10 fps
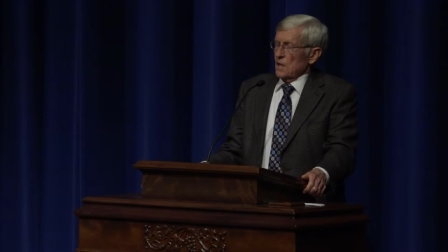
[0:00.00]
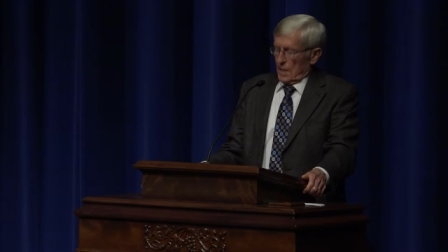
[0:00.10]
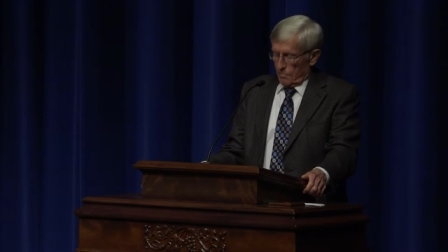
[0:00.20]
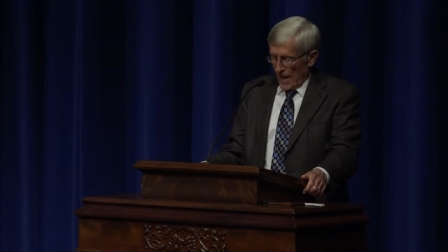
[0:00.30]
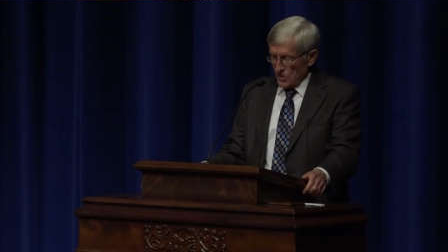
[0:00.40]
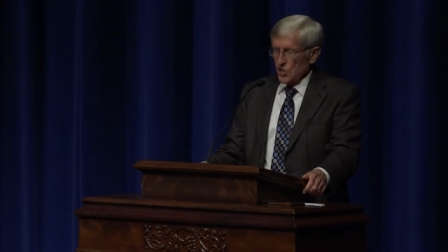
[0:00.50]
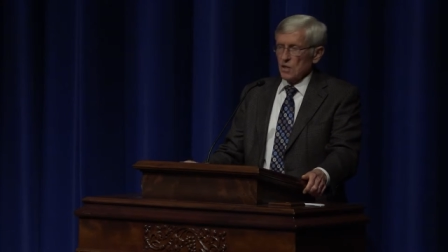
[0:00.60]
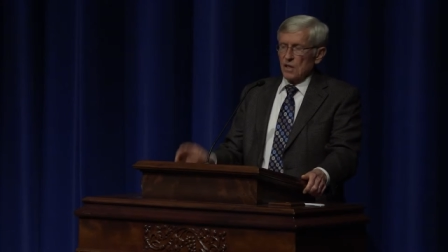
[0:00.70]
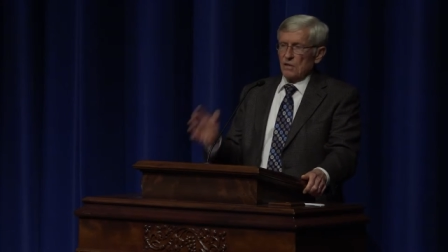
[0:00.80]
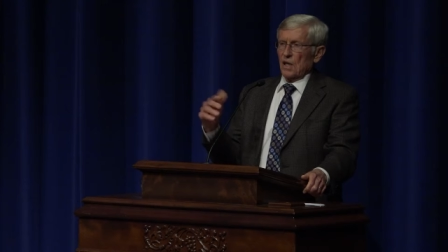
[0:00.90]
It amounts
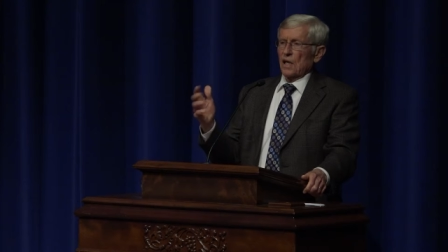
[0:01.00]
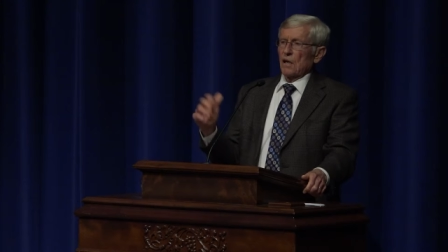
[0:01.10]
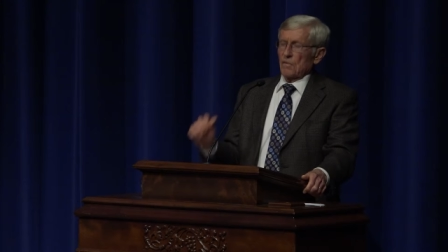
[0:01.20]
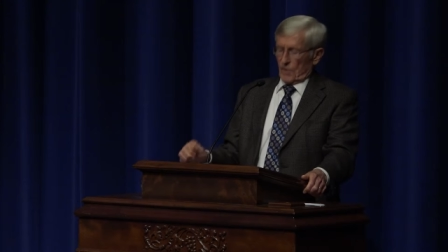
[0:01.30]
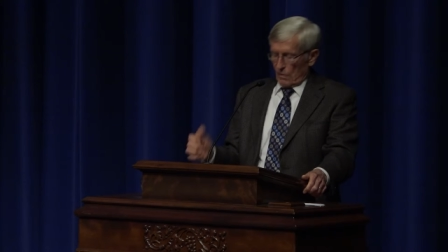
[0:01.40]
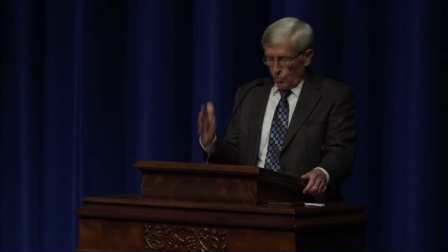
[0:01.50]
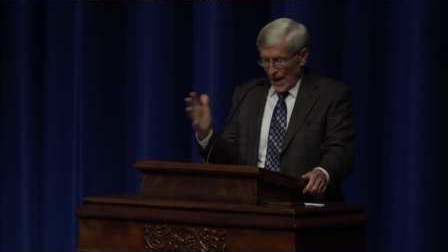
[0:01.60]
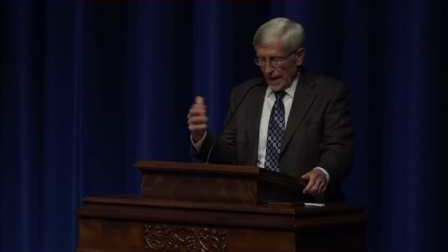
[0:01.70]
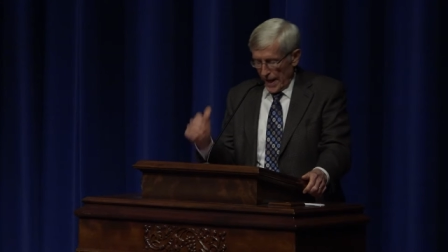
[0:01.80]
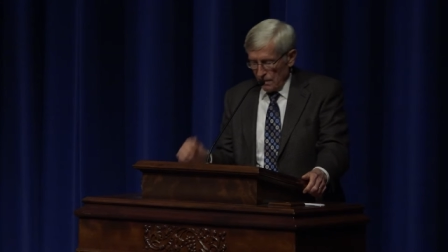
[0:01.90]
to a little,
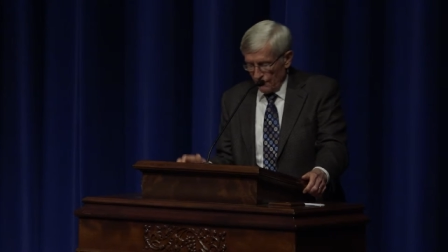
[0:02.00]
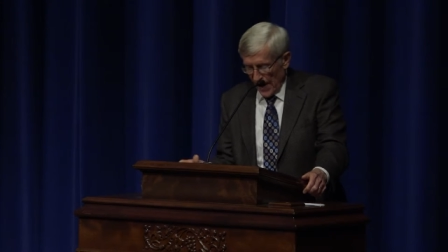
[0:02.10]
right at